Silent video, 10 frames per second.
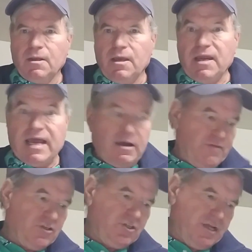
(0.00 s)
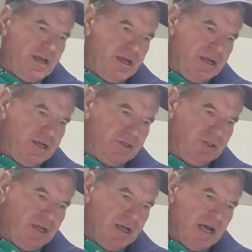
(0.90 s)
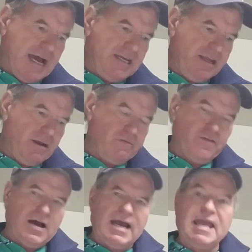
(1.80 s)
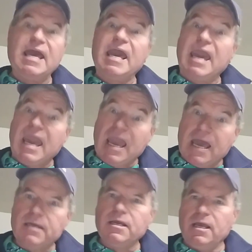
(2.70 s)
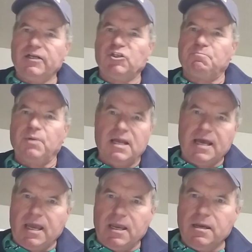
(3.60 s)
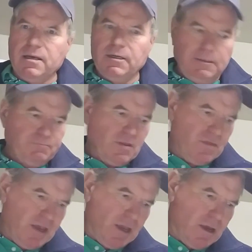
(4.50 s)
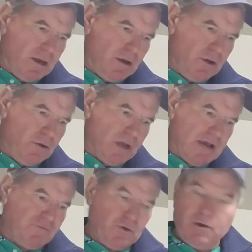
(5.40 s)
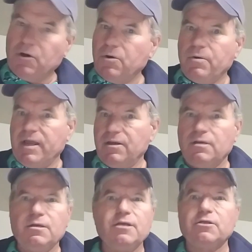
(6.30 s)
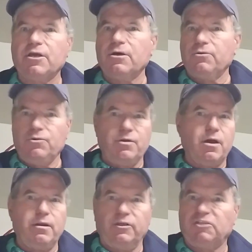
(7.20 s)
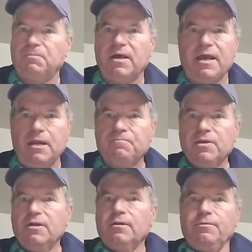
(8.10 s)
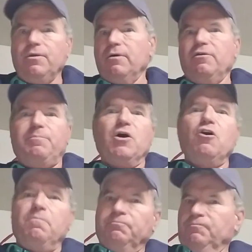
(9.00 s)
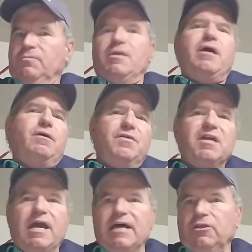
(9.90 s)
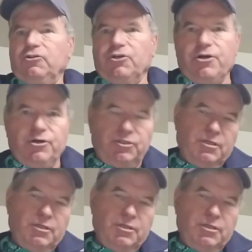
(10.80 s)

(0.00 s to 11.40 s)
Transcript: Now, if it says identify and explain, then you have to go into detail. You got to explain. The Pope, head of the Catholic Church,